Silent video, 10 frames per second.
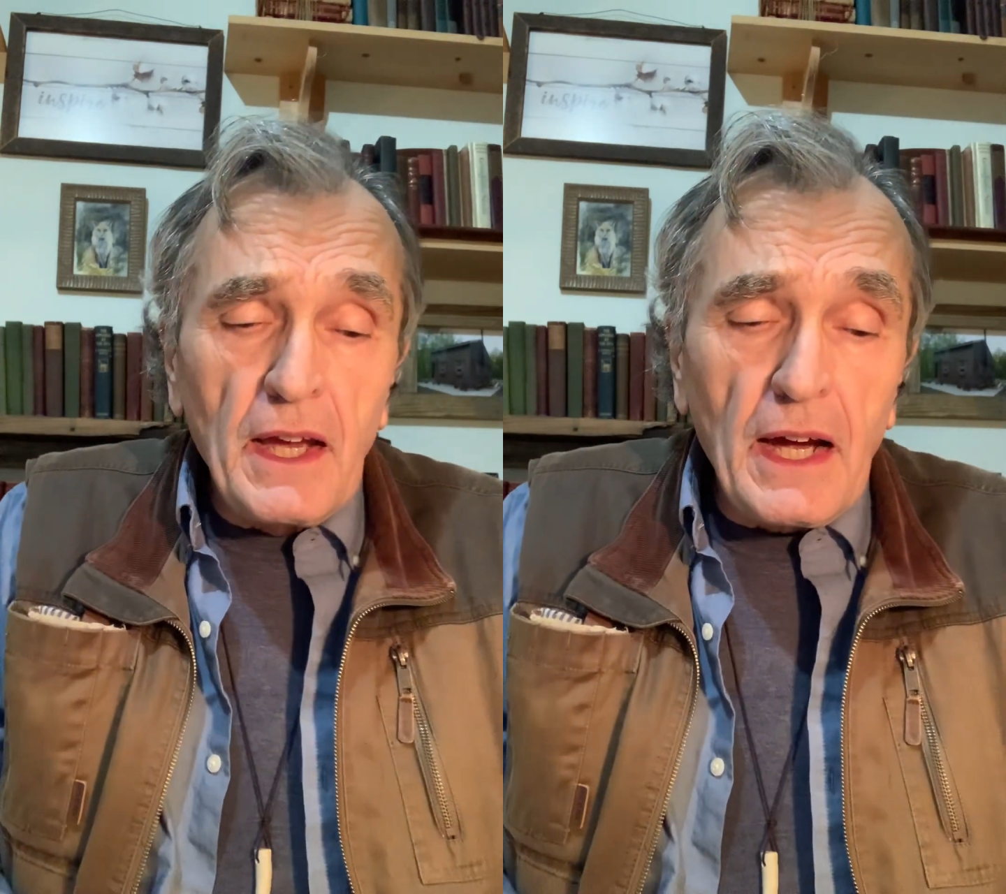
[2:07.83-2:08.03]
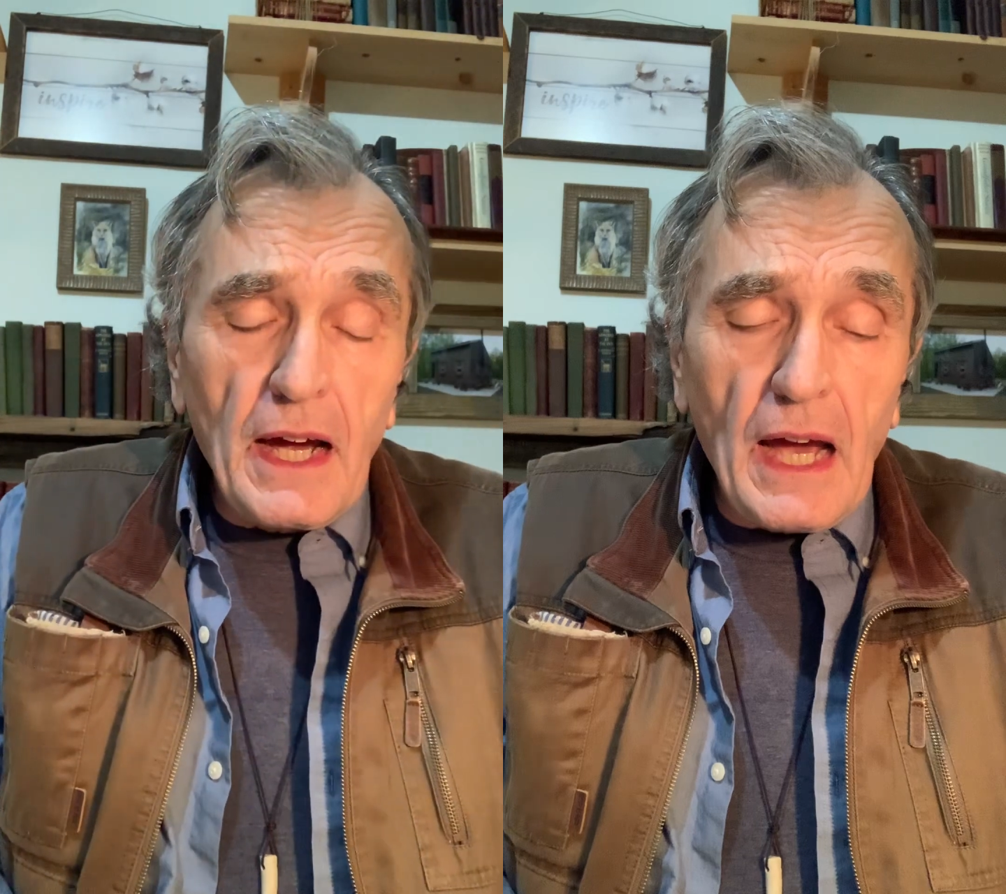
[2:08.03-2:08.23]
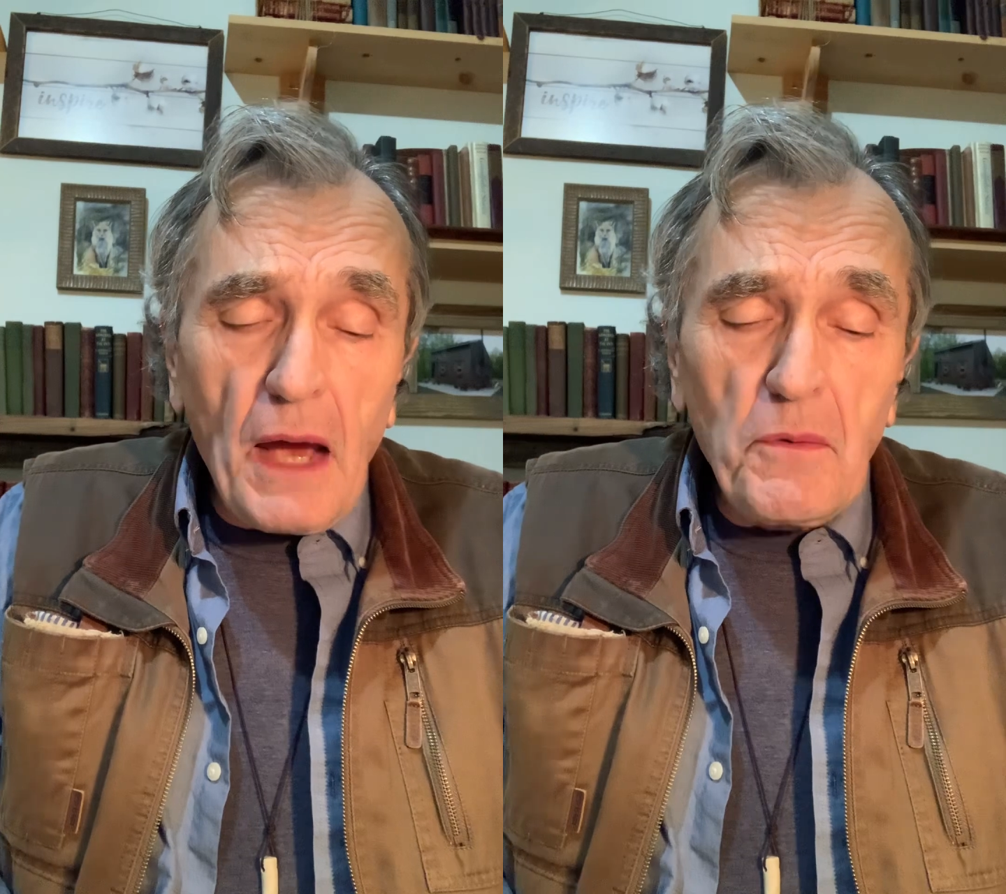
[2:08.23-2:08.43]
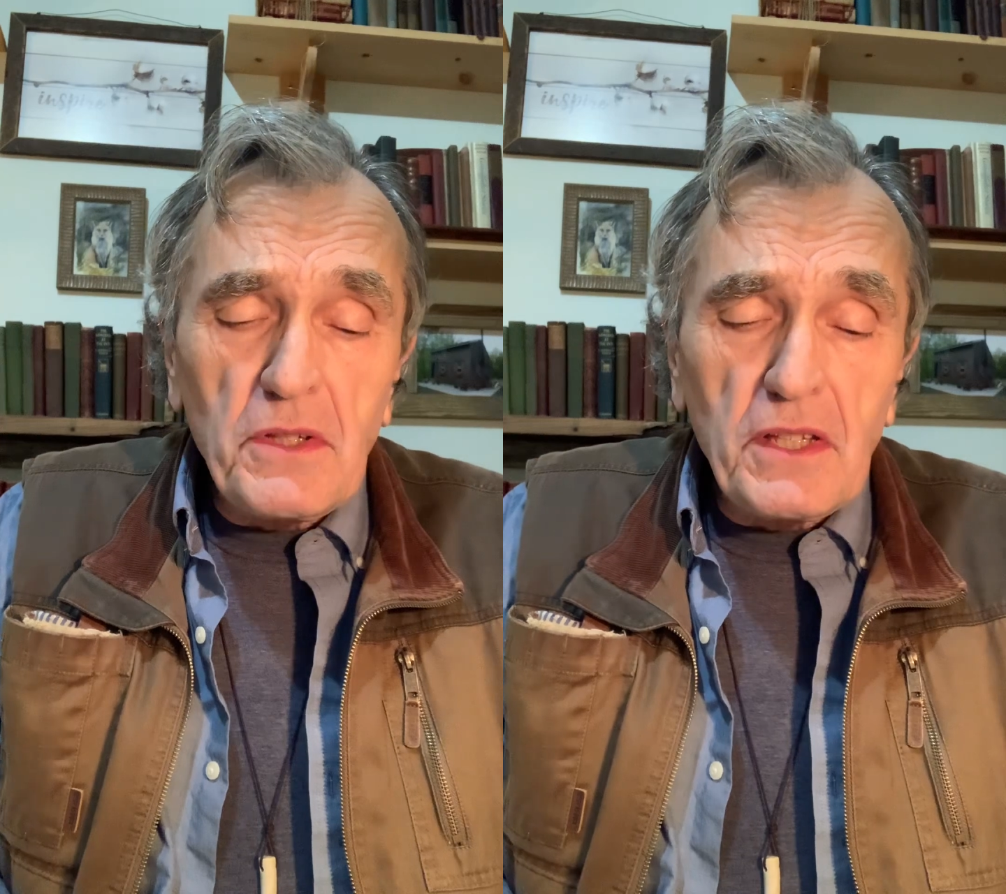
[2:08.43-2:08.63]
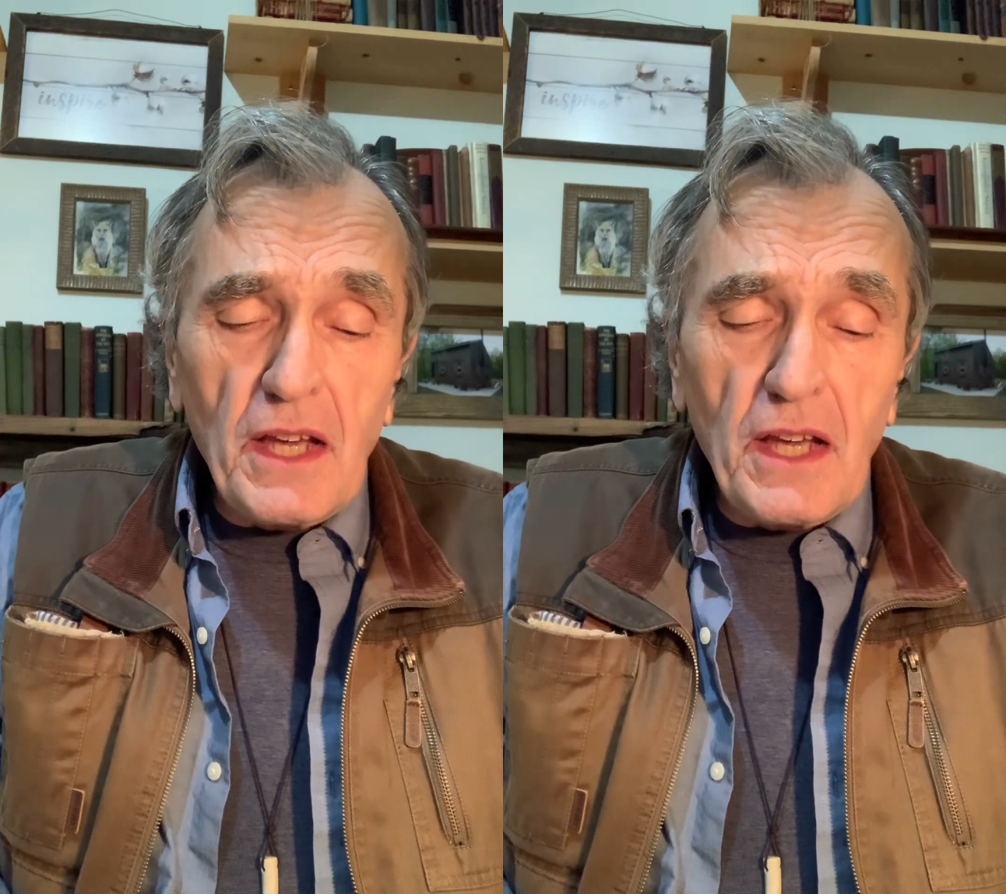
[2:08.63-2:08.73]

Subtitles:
It was